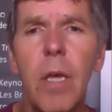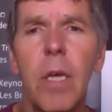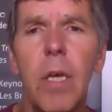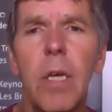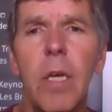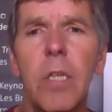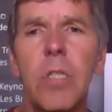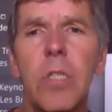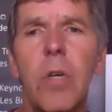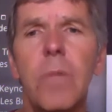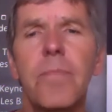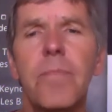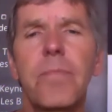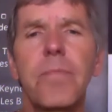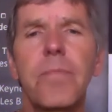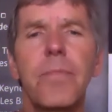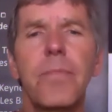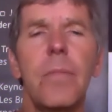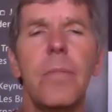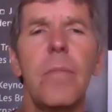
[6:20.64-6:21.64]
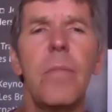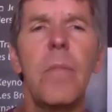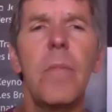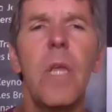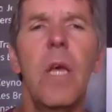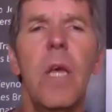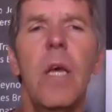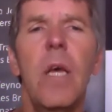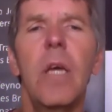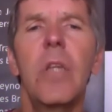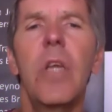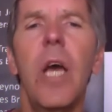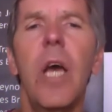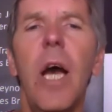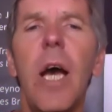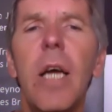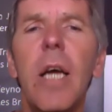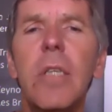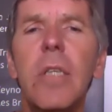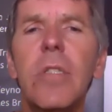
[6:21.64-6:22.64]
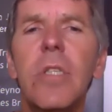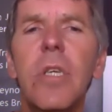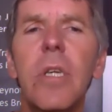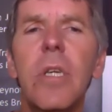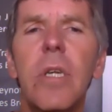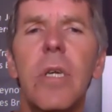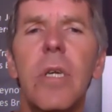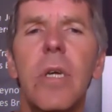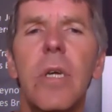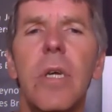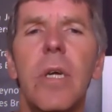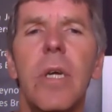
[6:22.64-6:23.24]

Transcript: So the answer